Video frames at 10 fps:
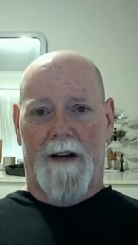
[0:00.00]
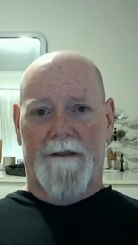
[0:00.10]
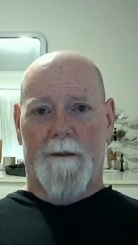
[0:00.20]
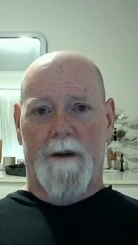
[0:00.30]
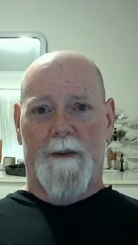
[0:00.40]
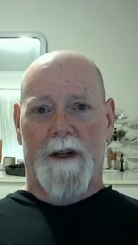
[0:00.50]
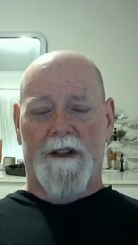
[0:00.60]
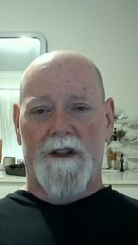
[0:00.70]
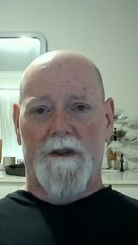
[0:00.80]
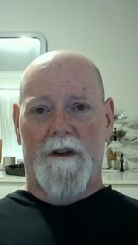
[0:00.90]
If somebody
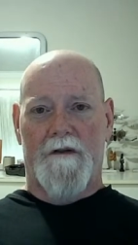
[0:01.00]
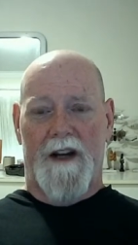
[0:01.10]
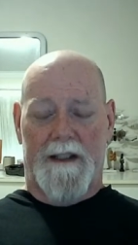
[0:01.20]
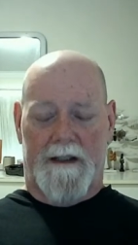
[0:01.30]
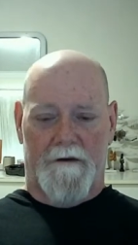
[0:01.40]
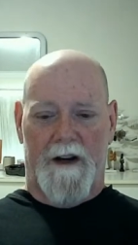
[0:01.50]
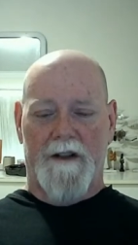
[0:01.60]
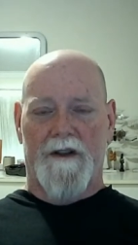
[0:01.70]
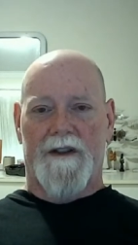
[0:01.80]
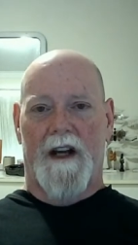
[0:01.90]
punches you in the face, defend
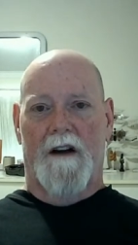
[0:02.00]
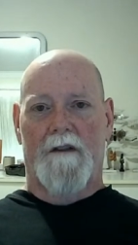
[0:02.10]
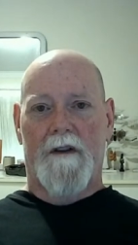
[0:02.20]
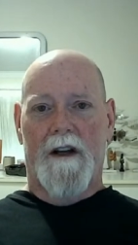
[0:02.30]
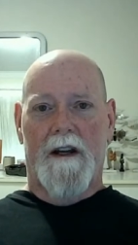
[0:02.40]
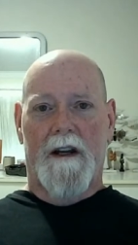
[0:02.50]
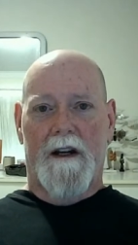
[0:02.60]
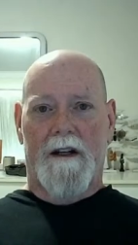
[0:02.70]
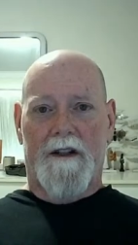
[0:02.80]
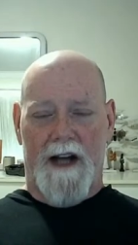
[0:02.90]
yourself,
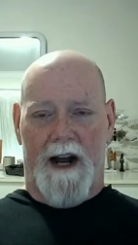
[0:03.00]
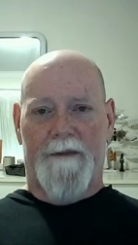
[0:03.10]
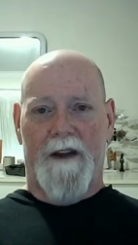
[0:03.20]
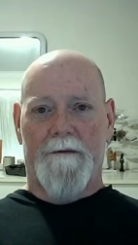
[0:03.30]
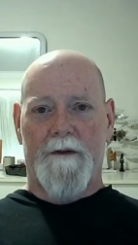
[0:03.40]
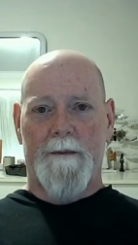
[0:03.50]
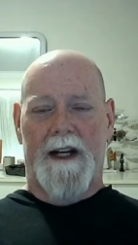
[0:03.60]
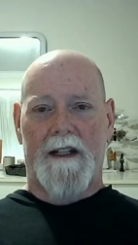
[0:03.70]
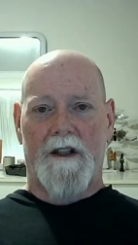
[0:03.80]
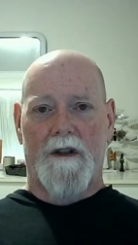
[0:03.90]
stop them from
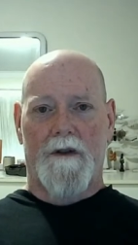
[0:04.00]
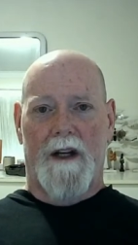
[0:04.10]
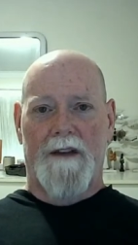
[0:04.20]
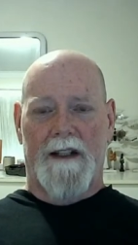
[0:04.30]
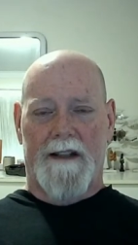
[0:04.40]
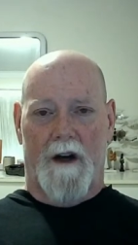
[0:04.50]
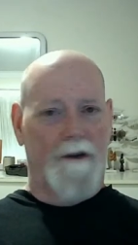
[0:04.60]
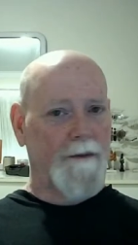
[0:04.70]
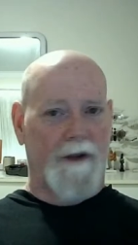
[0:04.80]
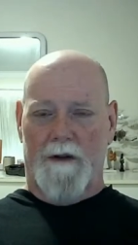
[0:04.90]
hitting you, and then tell
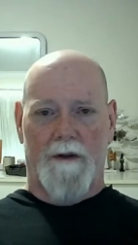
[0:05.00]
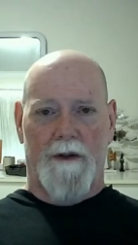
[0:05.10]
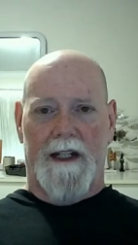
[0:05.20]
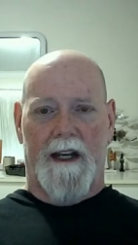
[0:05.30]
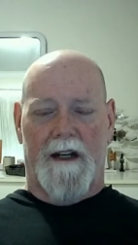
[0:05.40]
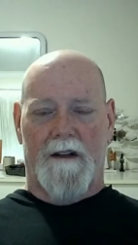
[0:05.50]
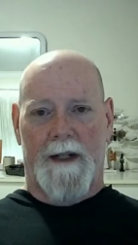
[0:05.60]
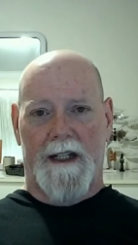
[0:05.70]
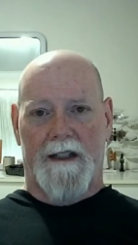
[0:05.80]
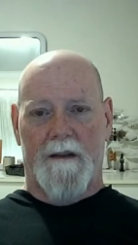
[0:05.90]
them, don't do it again or I'm going
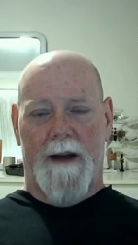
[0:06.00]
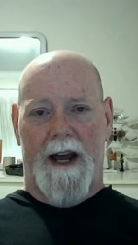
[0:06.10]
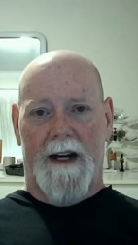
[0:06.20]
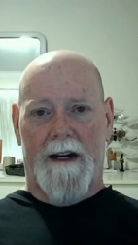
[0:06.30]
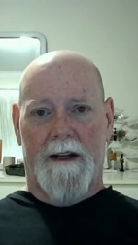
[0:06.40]
to hit you back.